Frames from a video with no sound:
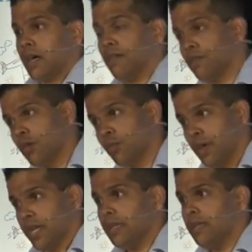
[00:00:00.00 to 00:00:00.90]
I've loaned
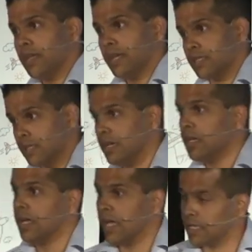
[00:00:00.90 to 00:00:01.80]
money as
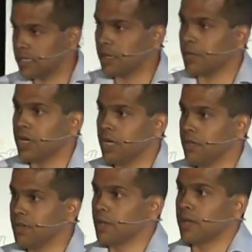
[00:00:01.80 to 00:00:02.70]
a separate
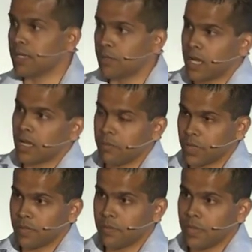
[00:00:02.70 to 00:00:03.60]
individual into my
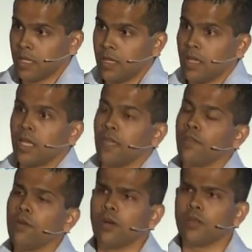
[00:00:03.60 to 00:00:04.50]
company.
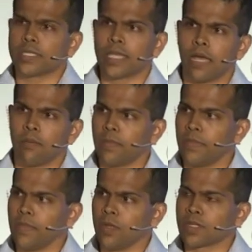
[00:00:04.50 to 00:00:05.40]
If you don't set up
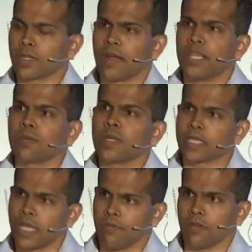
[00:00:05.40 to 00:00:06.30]
those
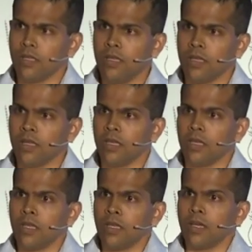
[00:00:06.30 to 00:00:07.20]
arrangements carefully,
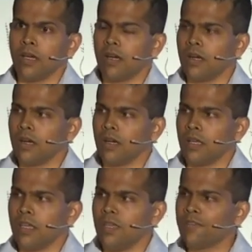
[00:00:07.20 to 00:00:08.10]

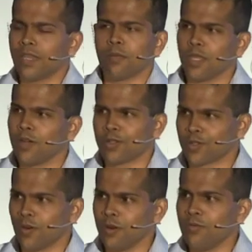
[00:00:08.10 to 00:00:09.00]
if something
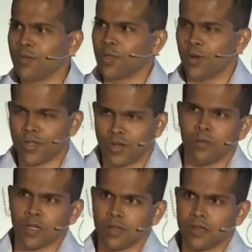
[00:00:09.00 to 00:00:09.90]
goes wrong, you're in
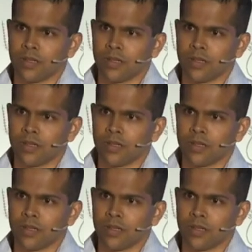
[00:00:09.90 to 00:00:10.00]
trouble.